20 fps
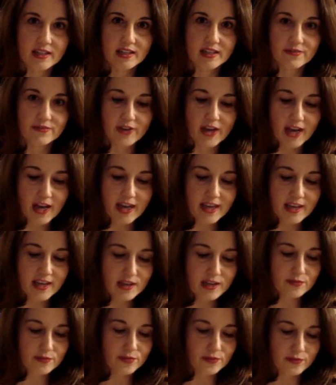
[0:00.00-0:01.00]
if I
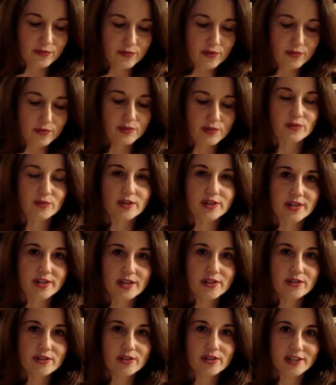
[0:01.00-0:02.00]
ever vote for
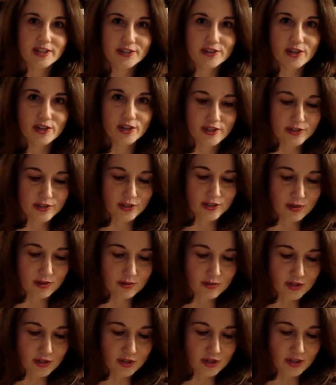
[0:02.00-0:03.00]
another
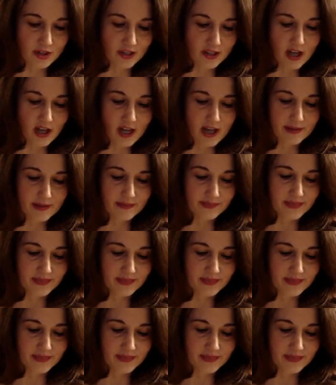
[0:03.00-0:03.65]
unconstitutional law,